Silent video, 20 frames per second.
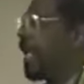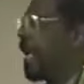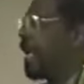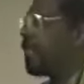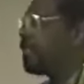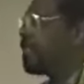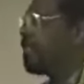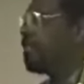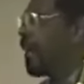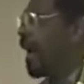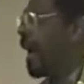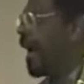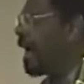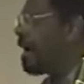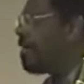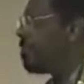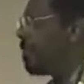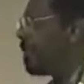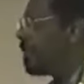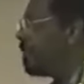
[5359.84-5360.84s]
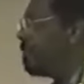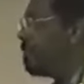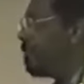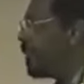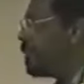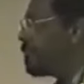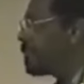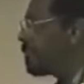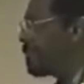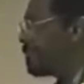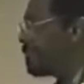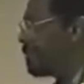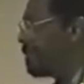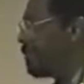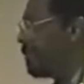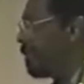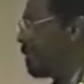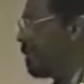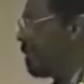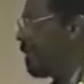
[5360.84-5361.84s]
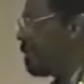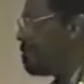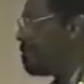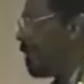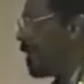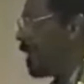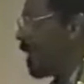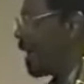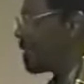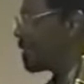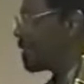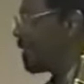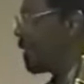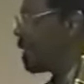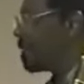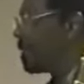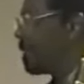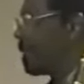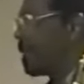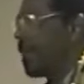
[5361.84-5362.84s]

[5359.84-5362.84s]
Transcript: we can't survive with division among ourselves.